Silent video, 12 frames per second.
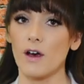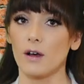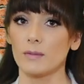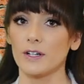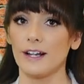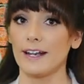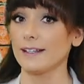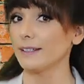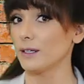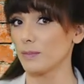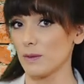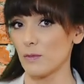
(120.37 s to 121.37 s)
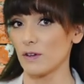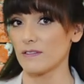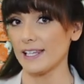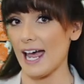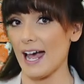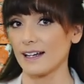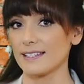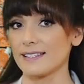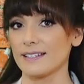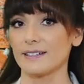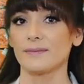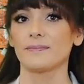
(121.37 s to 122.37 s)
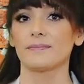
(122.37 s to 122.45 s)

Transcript: calmer and a little bit more relaxed.